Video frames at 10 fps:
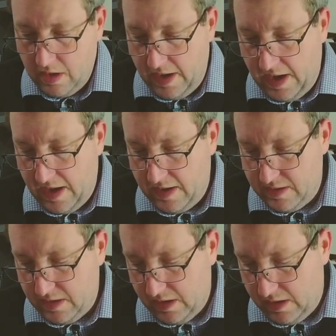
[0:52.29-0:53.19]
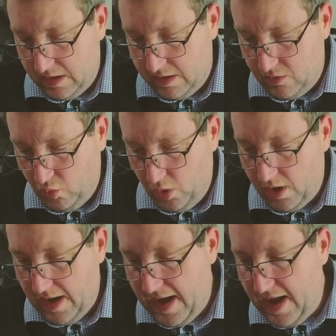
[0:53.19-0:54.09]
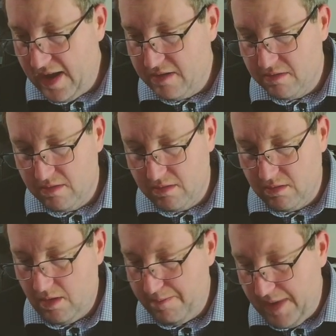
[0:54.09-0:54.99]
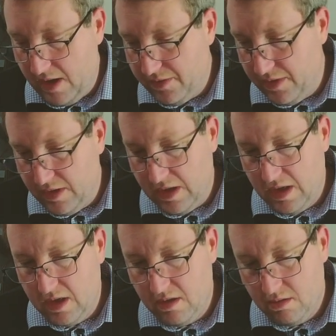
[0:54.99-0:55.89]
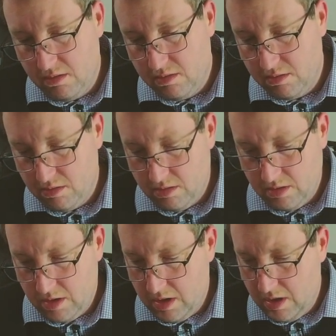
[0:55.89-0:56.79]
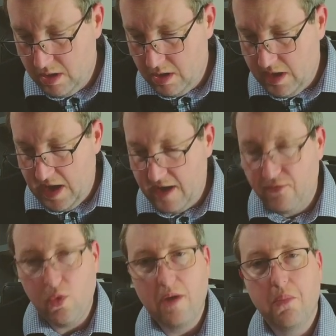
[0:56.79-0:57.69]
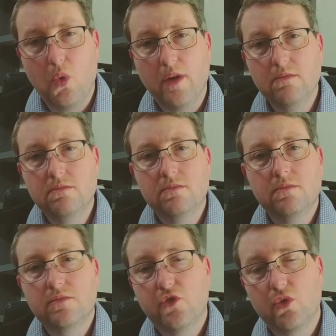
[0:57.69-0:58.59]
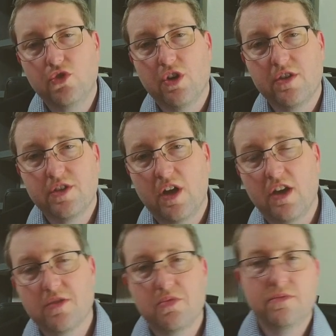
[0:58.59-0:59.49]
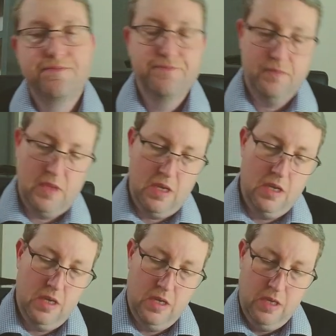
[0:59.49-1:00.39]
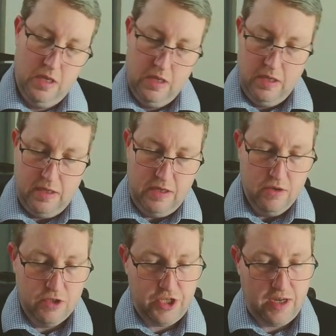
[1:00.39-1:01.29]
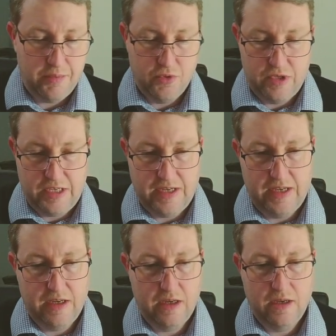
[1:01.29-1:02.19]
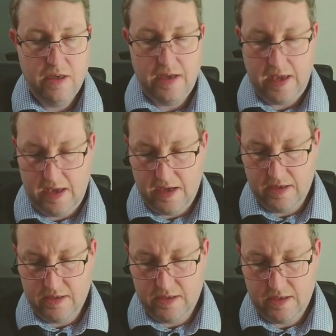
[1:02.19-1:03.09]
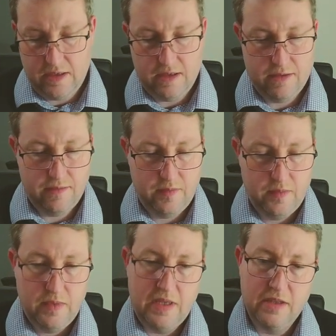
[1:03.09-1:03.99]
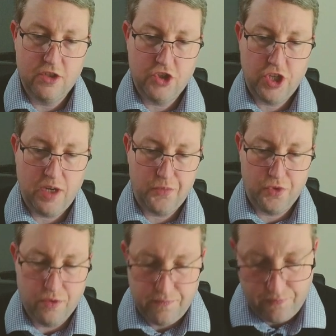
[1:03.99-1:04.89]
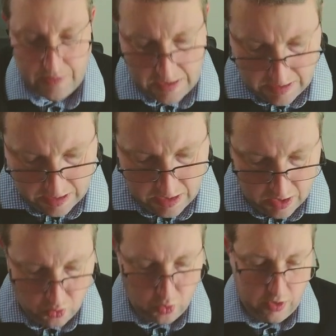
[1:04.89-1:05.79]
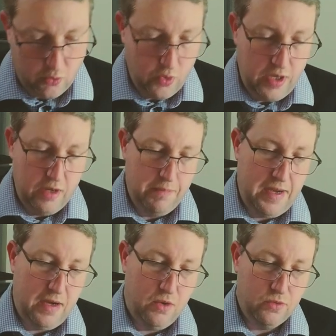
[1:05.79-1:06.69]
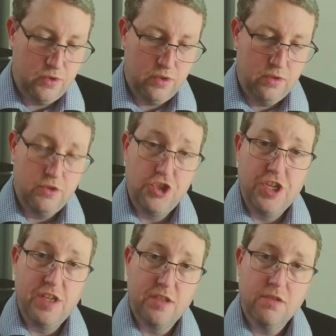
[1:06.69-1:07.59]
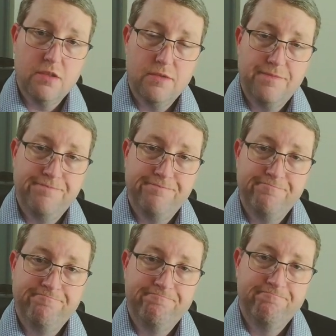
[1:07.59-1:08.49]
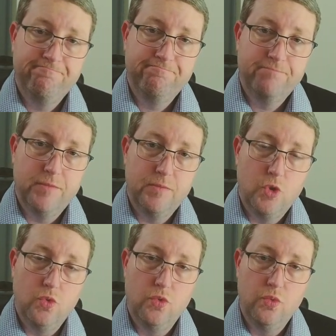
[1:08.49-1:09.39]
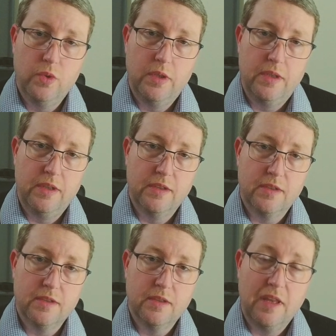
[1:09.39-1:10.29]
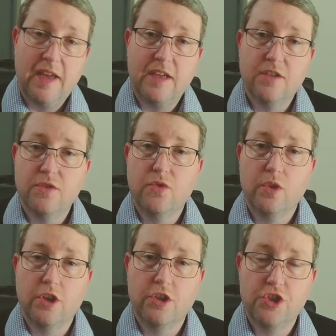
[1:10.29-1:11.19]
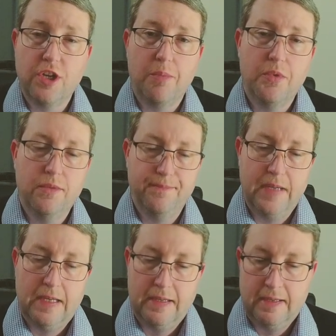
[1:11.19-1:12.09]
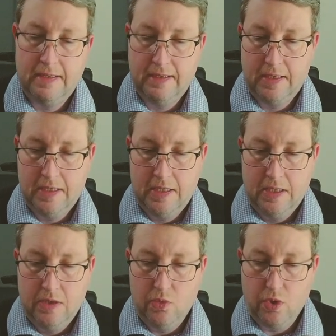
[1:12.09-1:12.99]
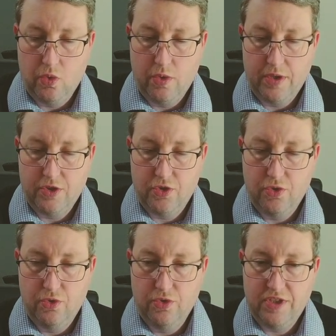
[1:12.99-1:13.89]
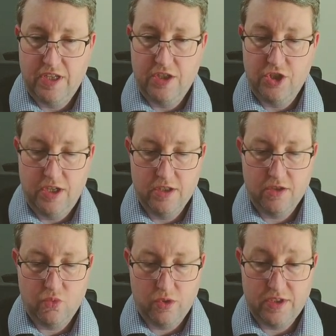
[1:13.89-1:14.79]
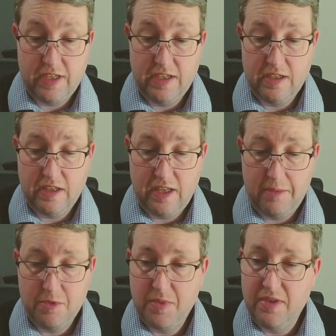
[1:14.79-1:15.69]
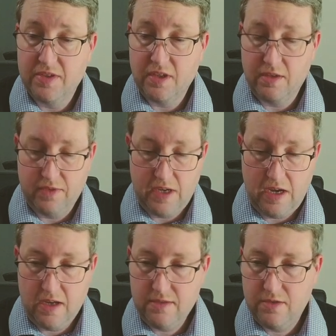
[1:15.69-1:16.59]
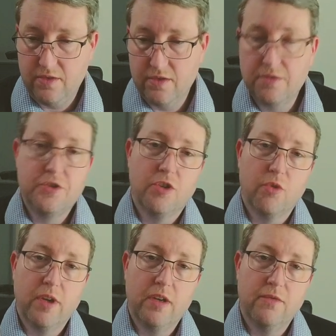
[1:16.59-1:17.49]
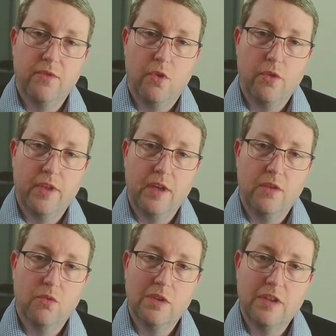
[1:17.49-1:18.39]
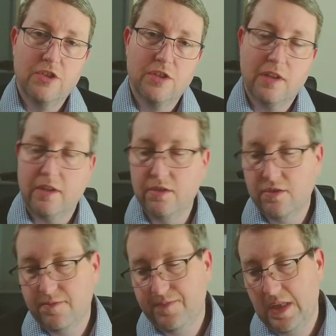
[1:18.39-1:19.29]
And we're at about the halfway point through John's Gospel, here in chapter 10, and in chapter, we're going to read about Jesus, who is likened to a good shepherd. We're going to see Jesus once again claim to be the Son of God, to the chagrin of all the religious leaders